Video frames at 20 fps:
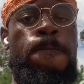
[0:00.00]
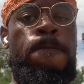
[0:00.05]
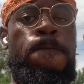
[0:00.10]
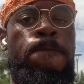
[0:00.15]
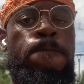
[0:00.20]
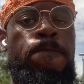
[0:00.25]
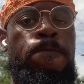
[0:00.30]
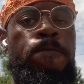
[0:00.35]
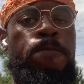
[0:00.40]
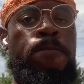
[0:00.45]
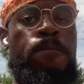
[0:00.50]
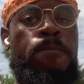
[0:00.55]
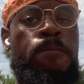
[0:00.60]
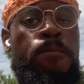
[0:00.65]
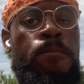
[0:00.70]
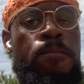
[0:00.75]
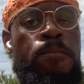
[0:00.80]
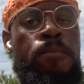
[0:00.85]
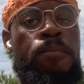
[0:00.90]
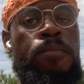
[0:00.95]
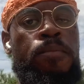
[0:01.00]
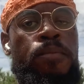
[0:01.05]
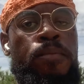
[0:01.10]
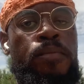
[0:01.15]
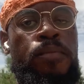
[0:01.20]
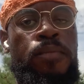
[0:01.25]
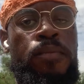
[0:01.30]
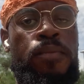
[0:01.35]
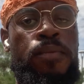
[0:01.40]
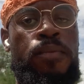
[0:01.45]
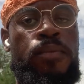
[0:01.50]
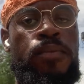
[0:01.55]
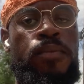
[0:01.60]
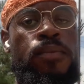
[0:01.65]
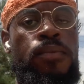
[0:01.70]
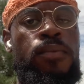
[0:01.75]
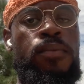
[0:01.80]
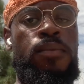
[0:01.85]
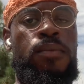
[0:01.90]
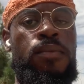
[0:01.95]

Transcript: Nobody speaks.